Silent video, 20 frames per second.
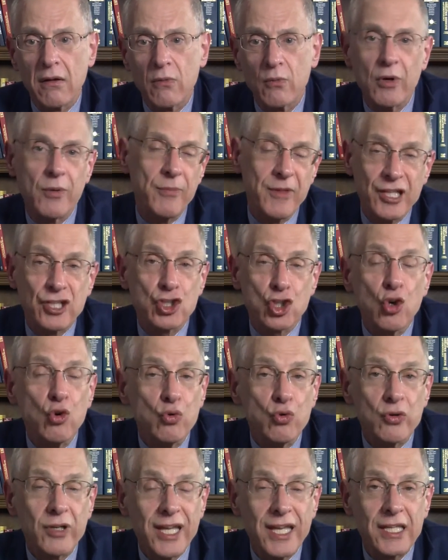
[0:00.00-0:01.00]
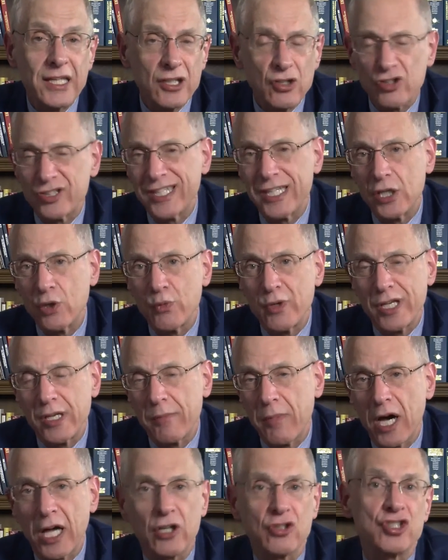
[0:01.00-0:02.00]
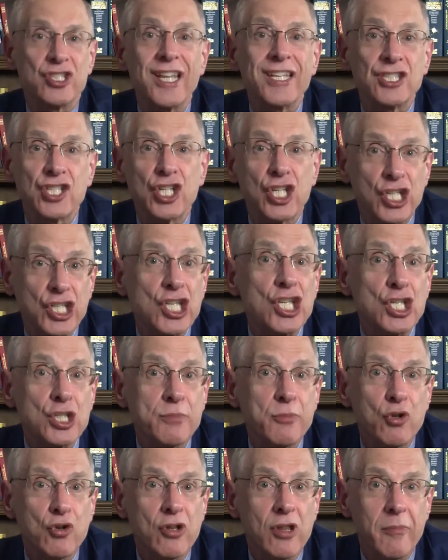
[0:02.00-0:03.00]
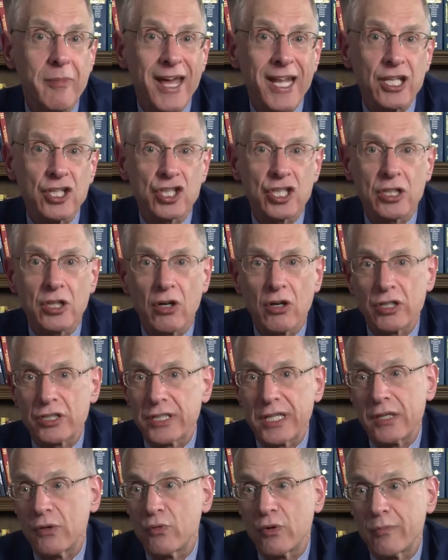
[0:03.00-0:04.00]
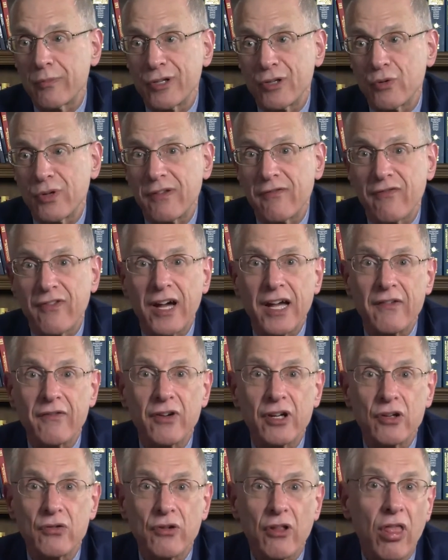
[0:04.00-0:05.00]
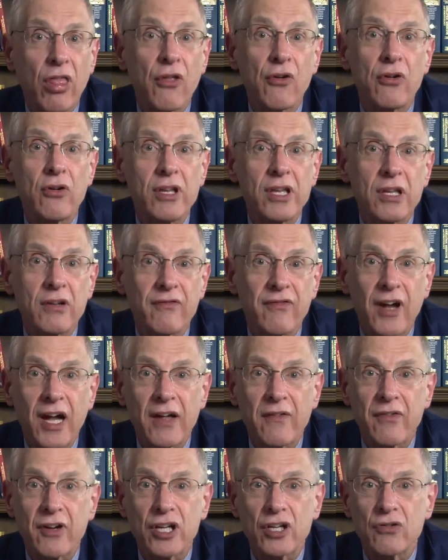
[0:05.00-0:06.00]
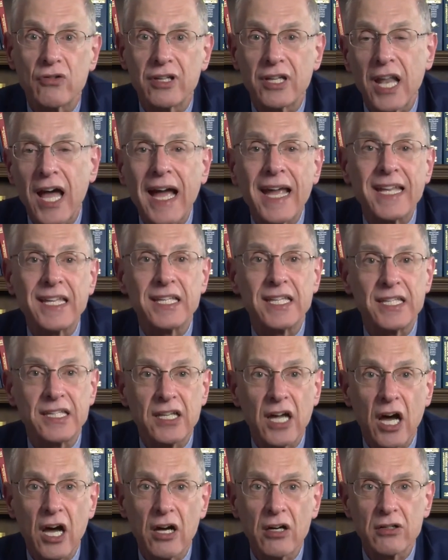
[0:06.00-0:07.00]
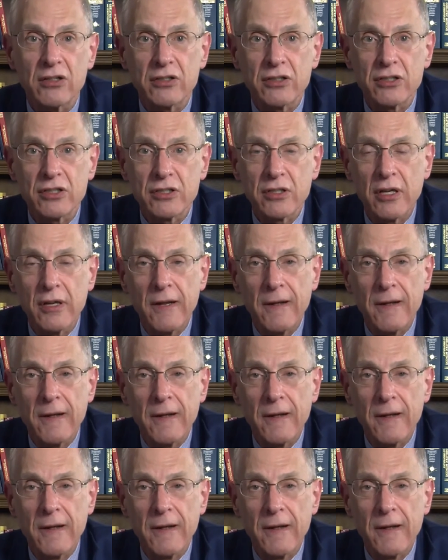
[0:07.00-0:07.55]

Well, it's sold in little teeny-weeny bottles. Less than a teaspoon of the medicine costs anywhere between five hundred thirty dollars and five hundred ninety dollars.